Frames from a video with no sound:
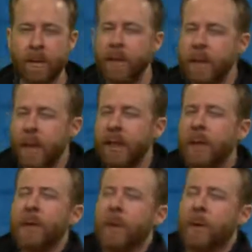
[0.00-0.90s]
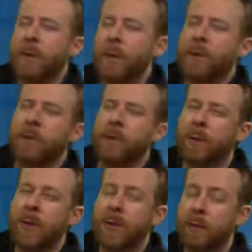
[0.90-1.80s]
We're not just going to
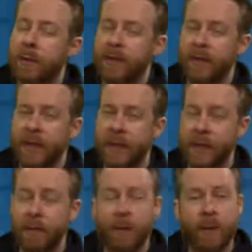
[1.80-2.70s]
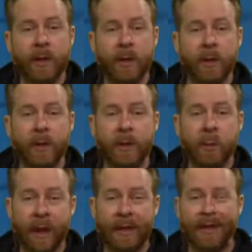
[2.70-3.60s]
explore and look for things, but we're going to
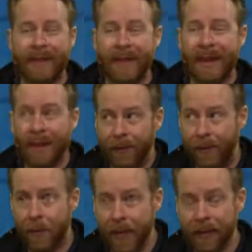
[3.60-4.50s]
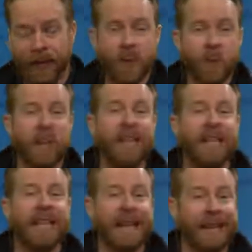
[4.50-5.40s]
practice our alphabet with
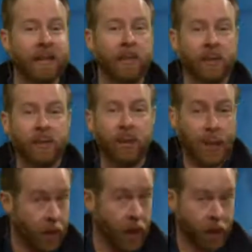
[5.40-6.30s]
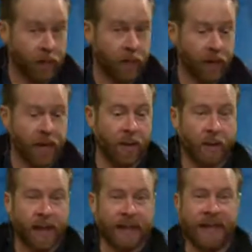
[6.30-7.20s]
the animals. Are you ready to
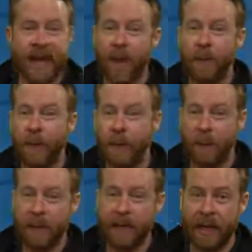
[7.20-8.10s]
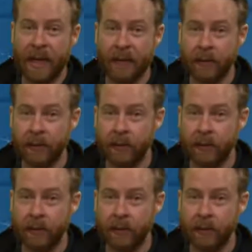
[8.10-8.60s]
practice the alphabet with me today?